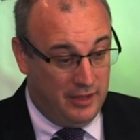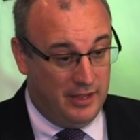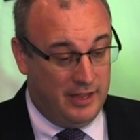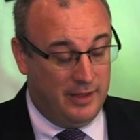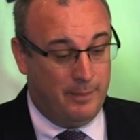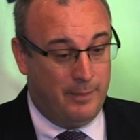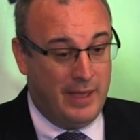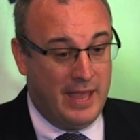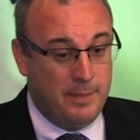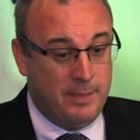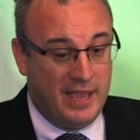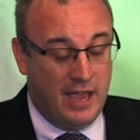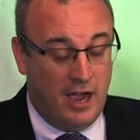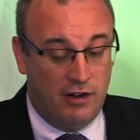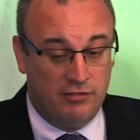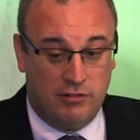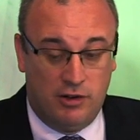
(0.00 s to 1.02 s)
It may be
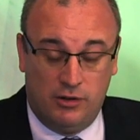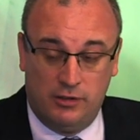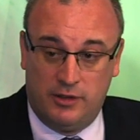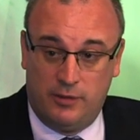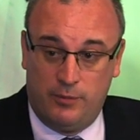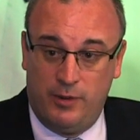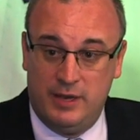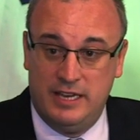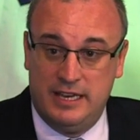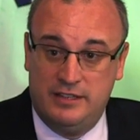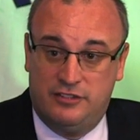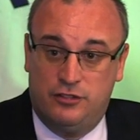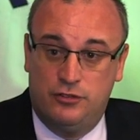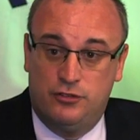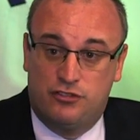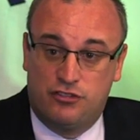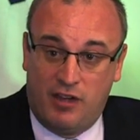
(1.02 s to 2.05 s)
our role that we need
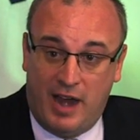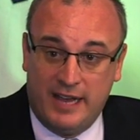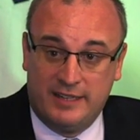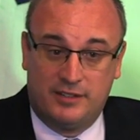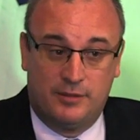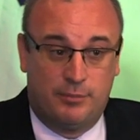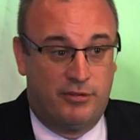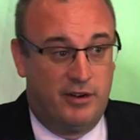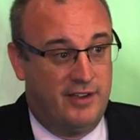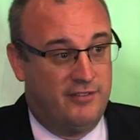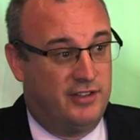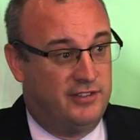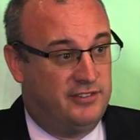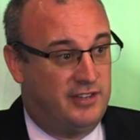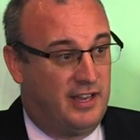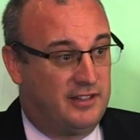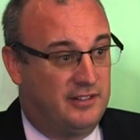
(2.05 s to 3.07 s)
to drag the
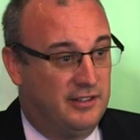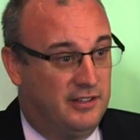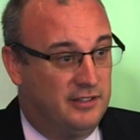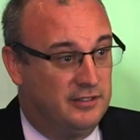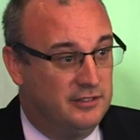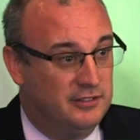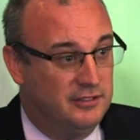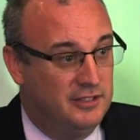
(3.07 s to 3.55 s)
private sector